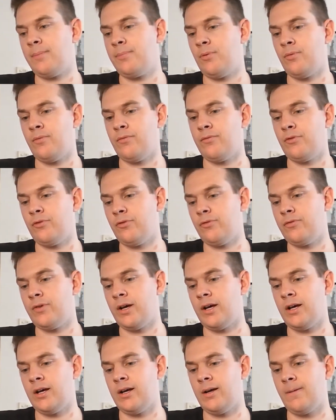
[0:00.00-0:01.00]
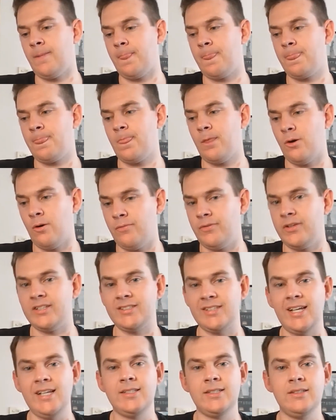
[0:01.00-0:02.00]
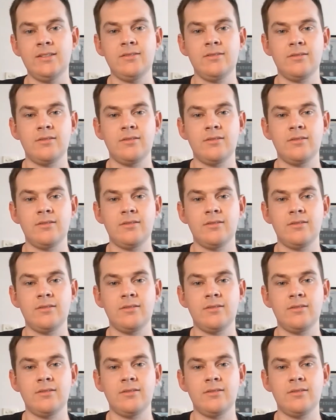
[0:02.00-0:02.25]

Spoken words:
of the season.